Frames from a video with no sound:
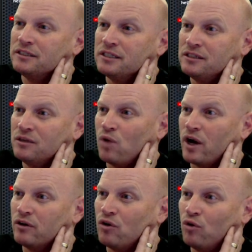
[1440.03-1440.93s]
an existing
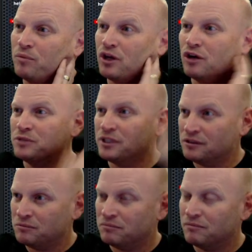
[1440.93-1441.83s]
wired home alarm
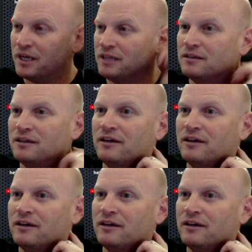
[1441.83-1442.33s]
system, mine,